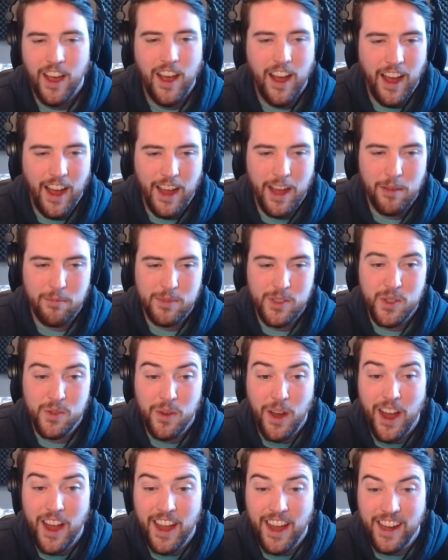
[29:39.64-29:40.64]
I am
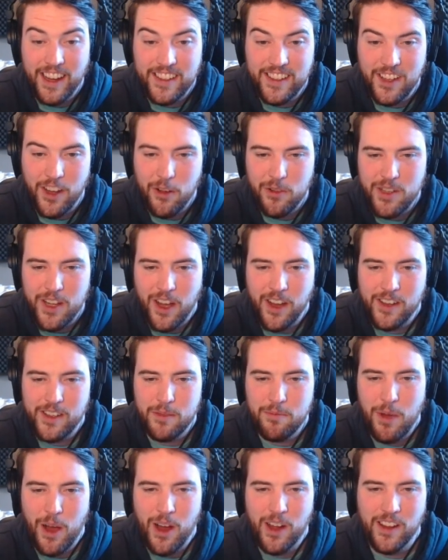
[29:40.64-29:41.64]
trying to go talk
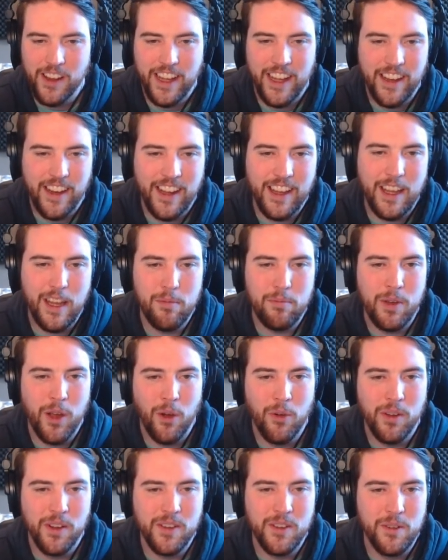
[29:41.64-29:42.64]
to Molly and I keep
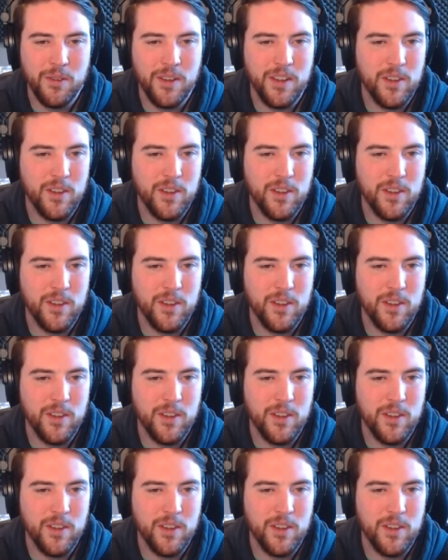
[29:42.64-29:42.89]
going through the